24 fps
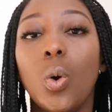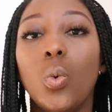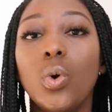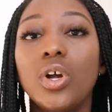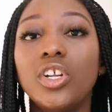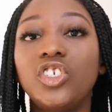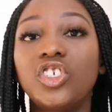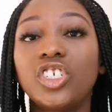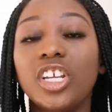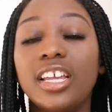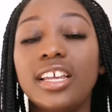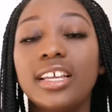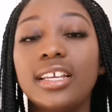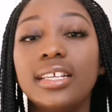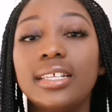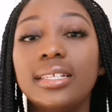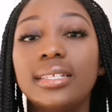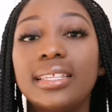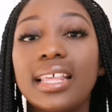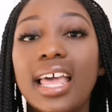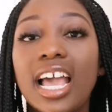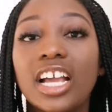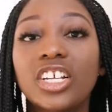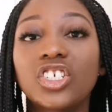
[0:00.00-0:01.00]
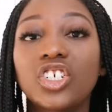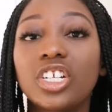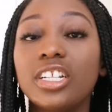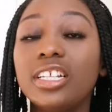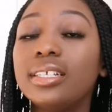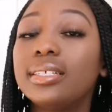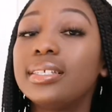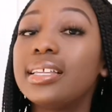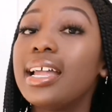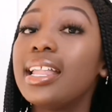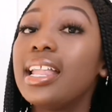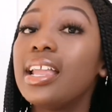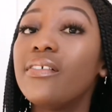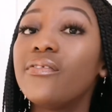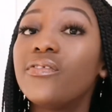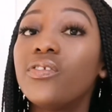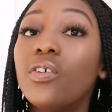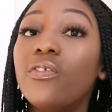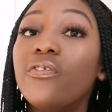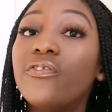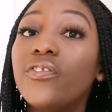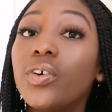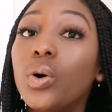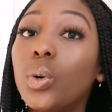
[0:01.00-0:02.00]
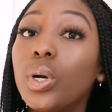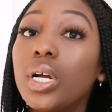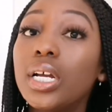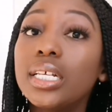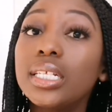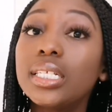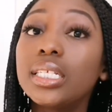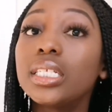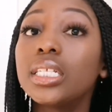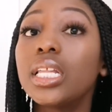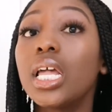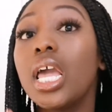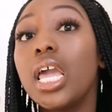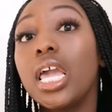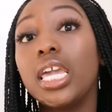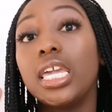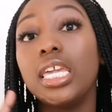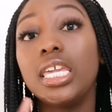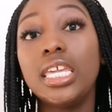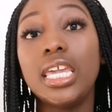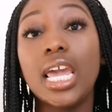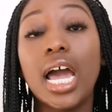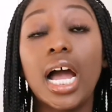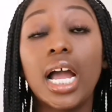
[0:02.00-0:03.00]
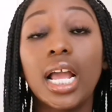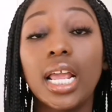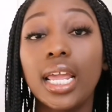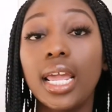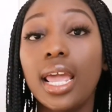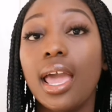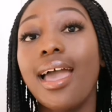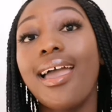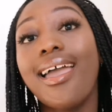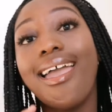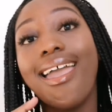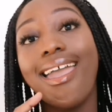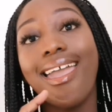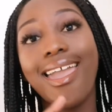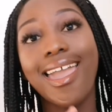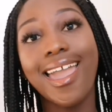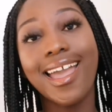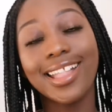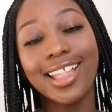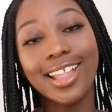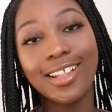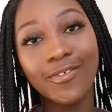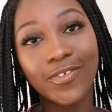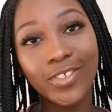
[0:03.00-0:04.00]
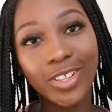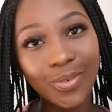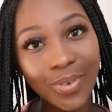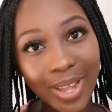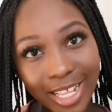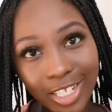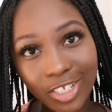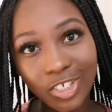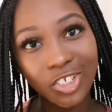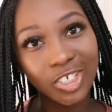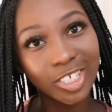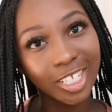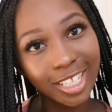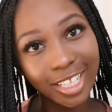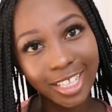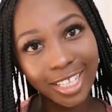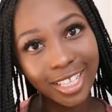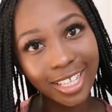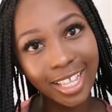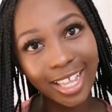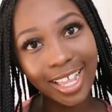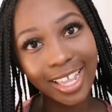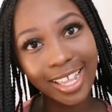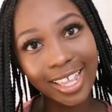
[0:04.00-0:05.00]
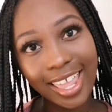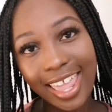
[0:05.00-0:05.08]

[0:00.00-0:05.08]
which is actually standing for Focused, Young, and Influential.